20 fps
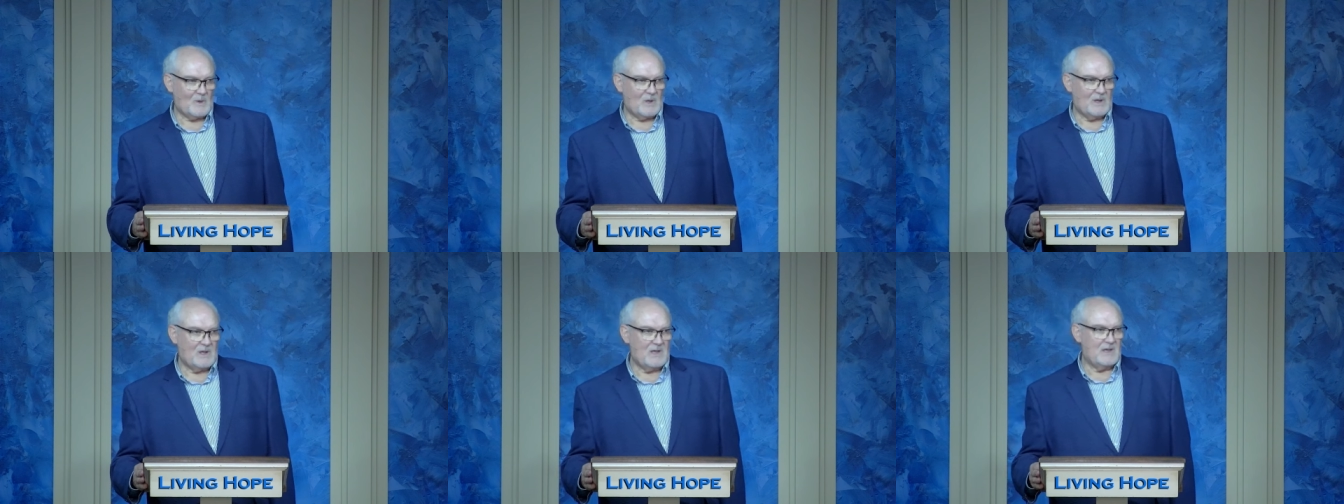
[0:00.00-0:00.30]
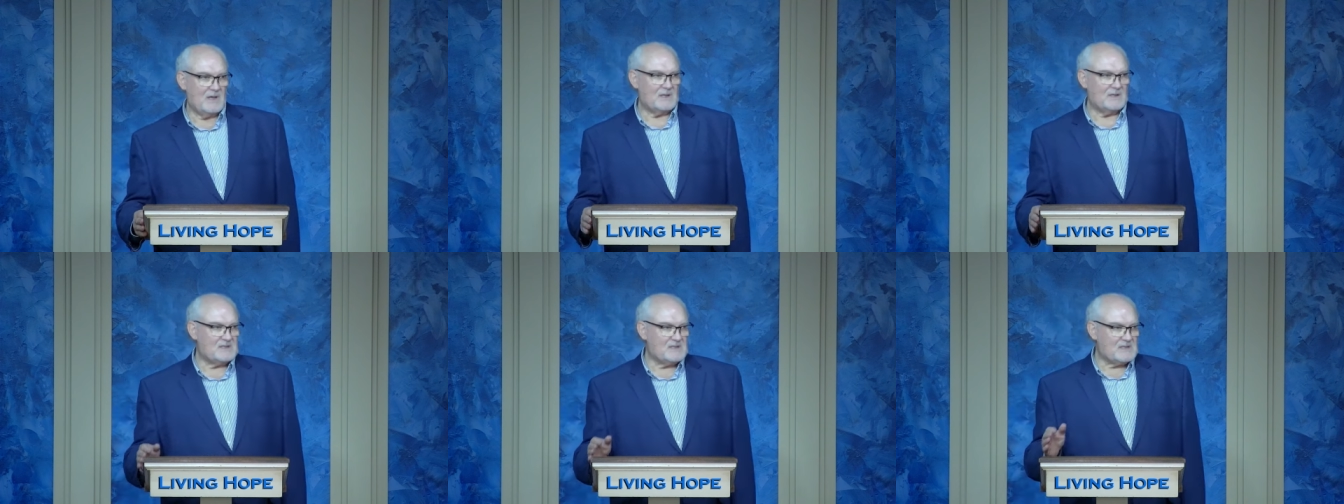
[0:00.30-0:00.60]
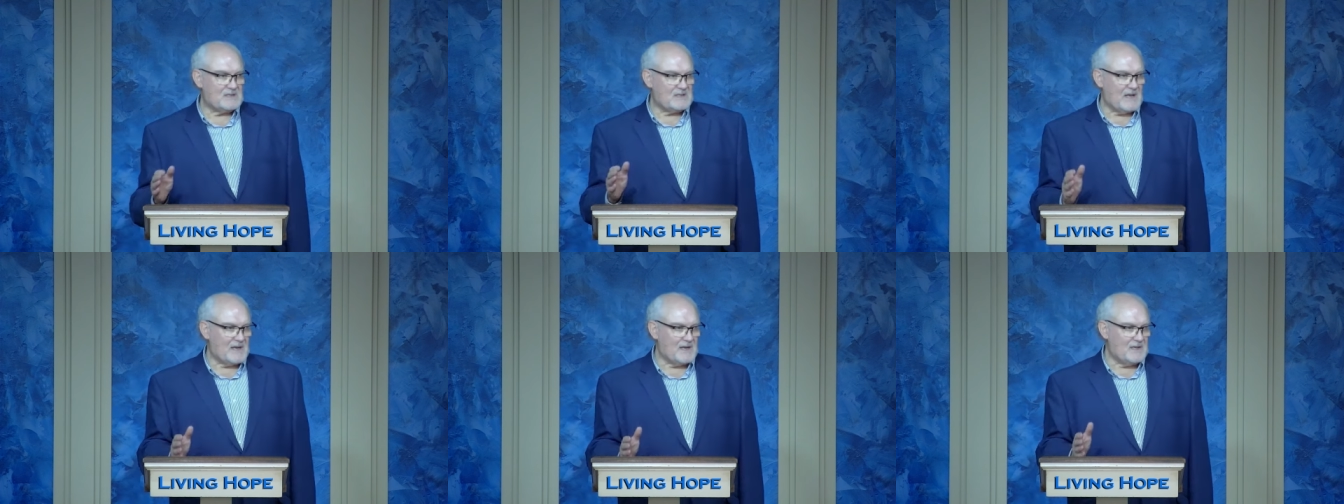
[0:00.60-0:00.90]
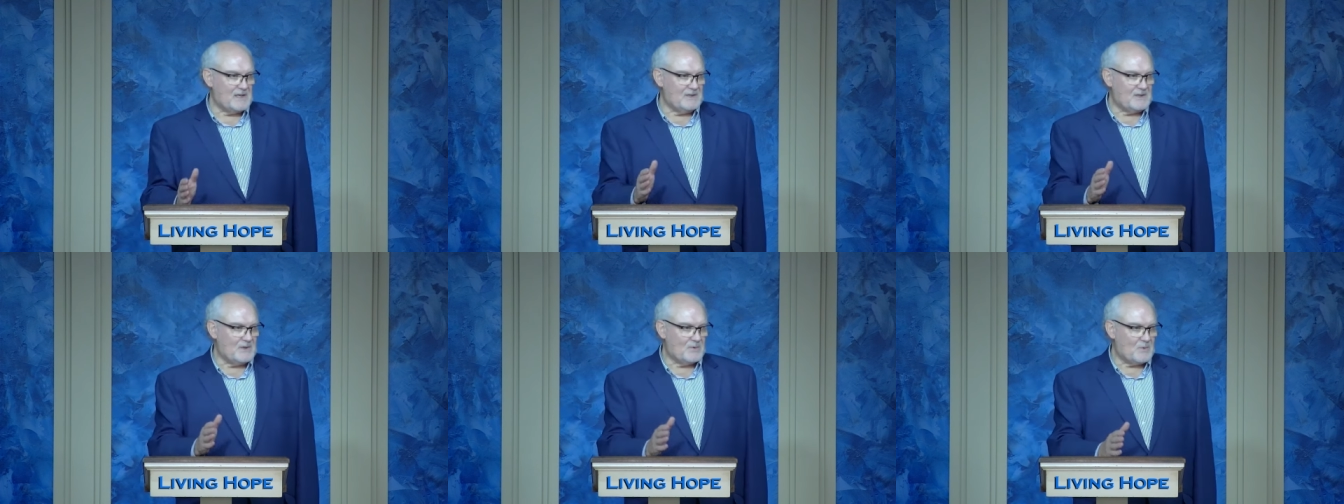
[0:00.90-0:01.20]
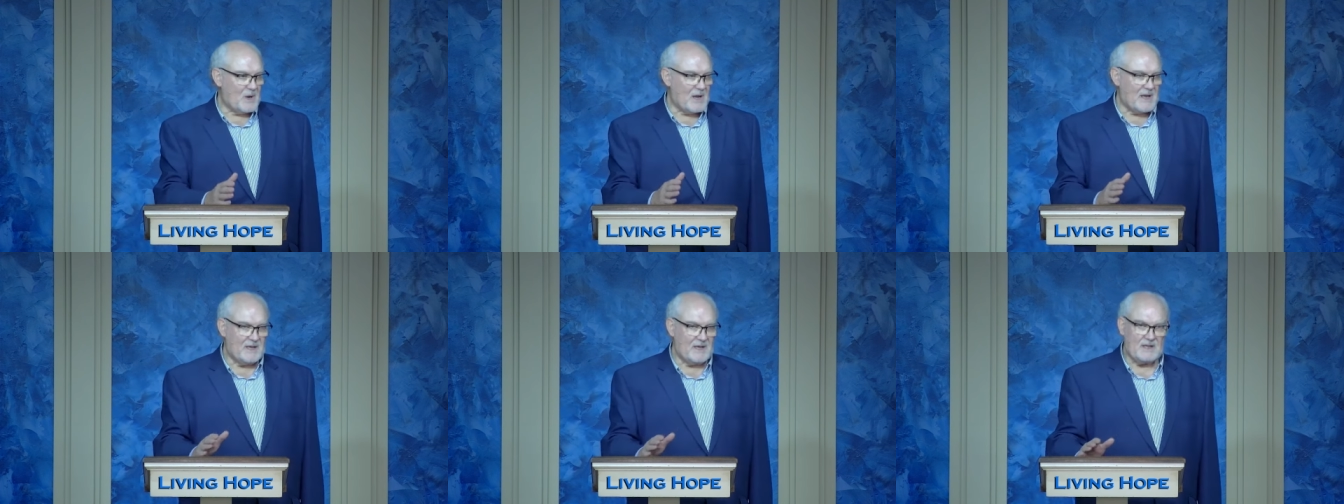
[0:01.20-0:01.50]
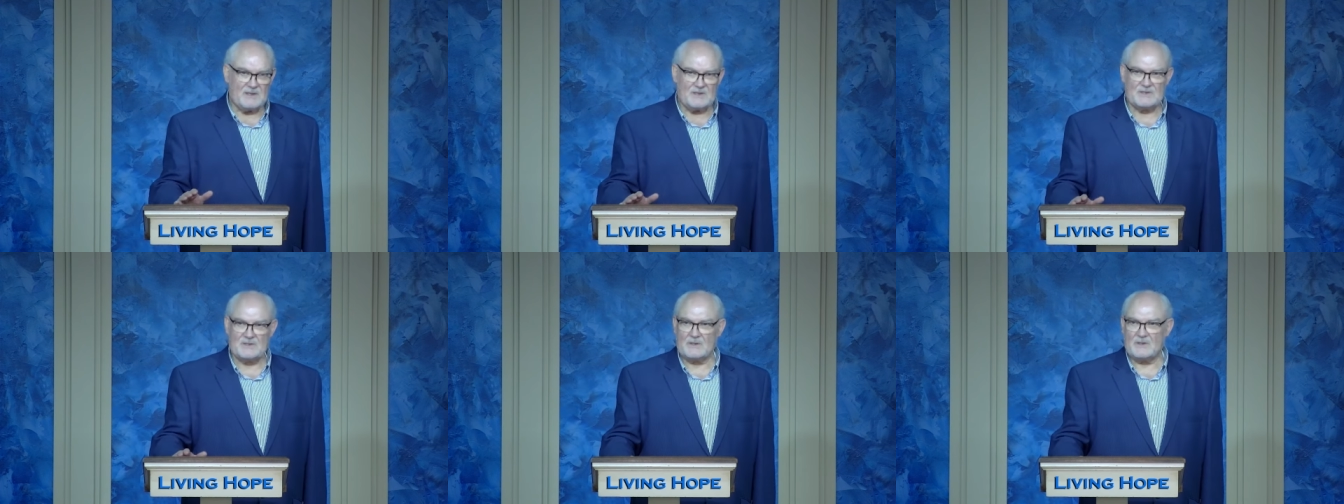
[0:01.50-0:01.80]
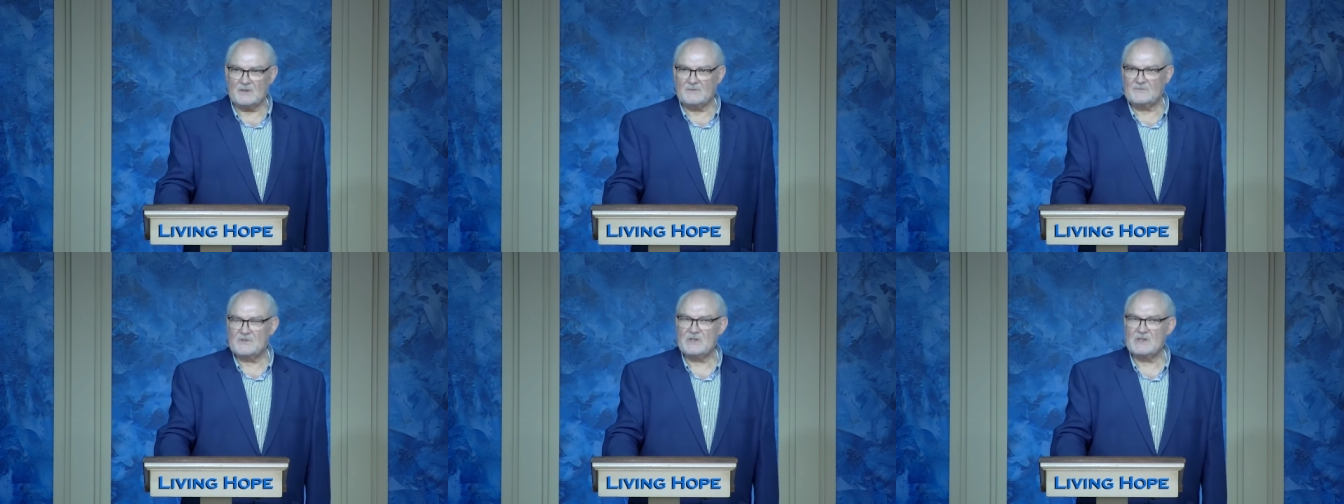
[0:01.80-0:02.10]
He had studied the writings
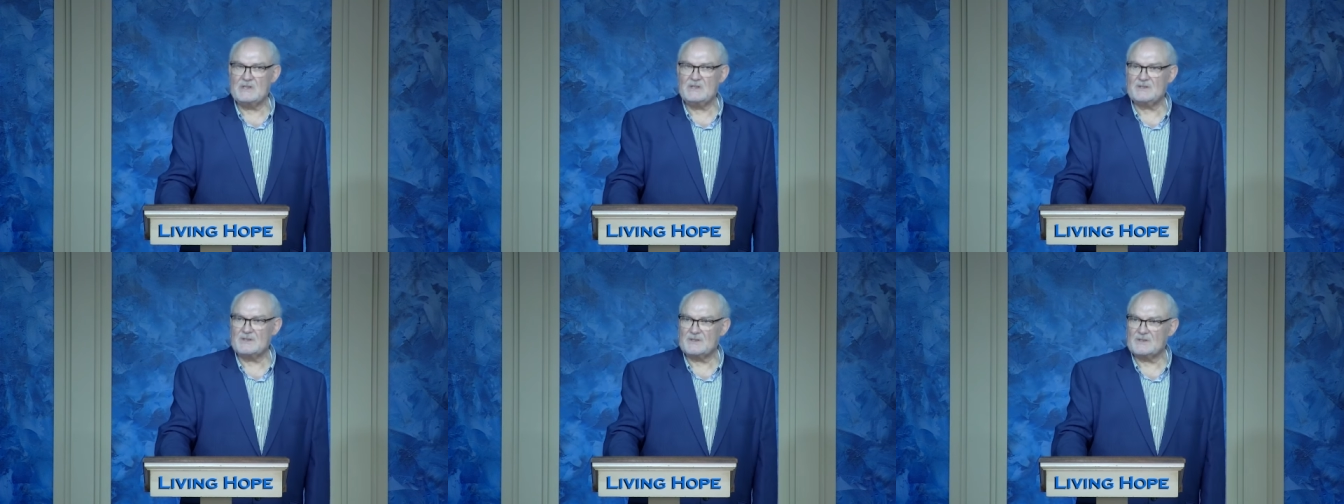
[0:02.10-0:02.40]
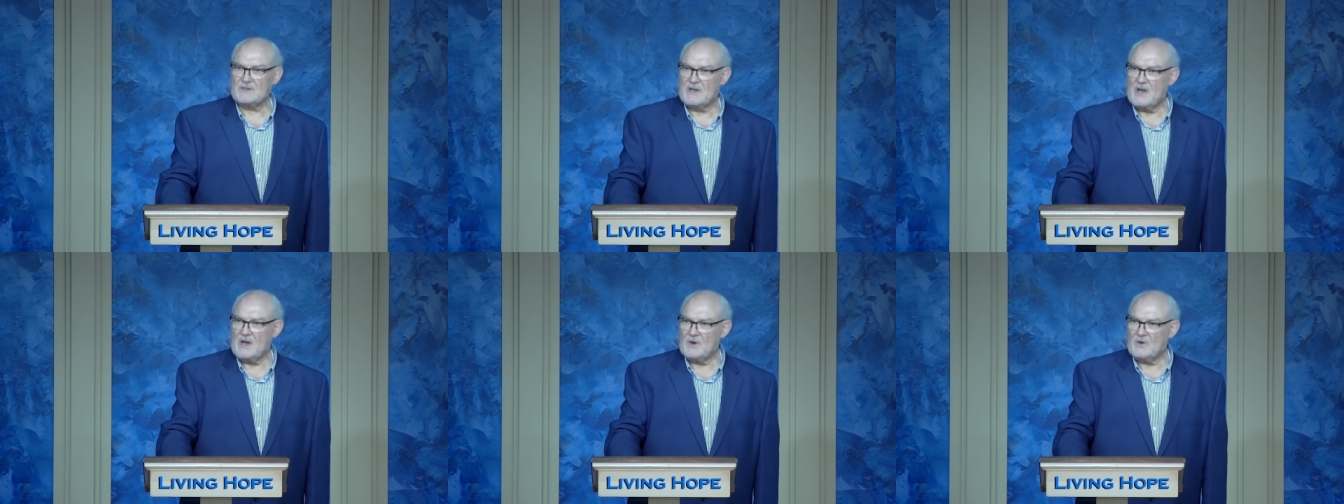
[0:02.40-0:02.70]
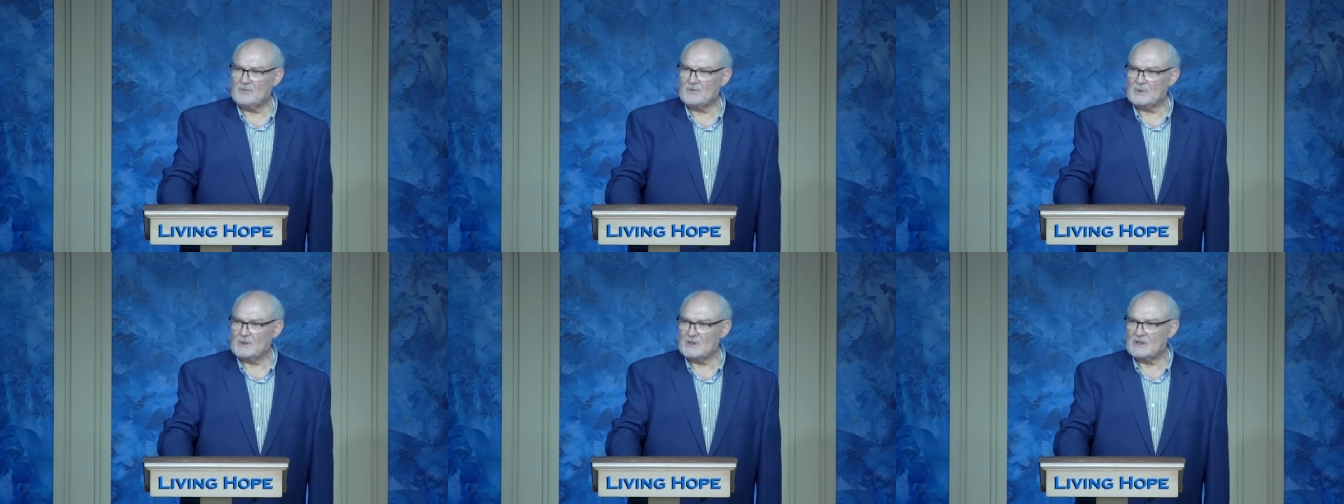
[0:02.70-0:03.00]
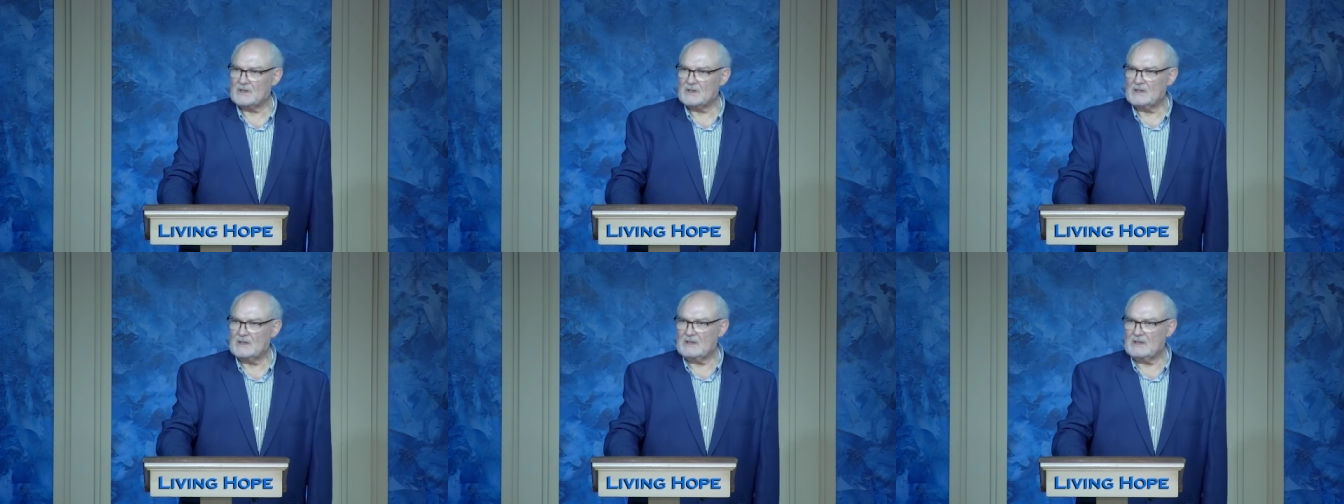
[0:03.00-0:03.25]
of Jesus carefully,